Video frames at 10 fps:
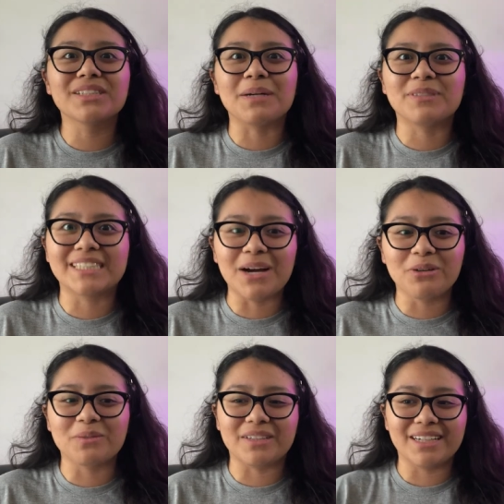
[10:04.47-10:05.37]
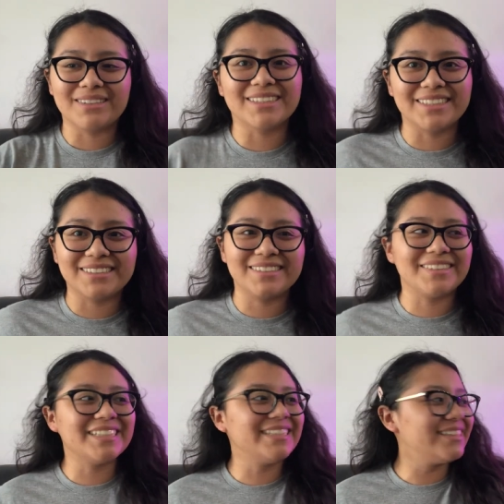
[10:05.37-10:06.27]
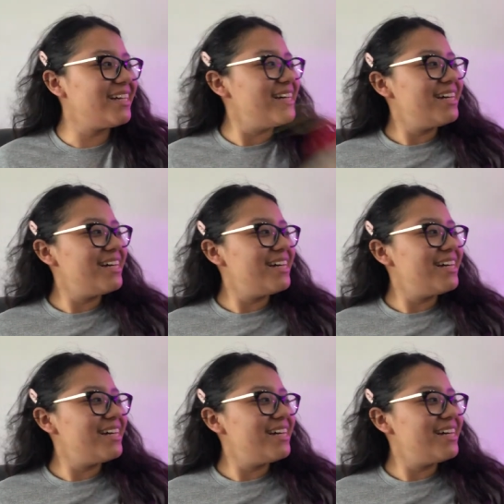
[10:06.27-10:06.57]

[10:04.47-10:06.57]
was, like, upset with me. And I was like, what?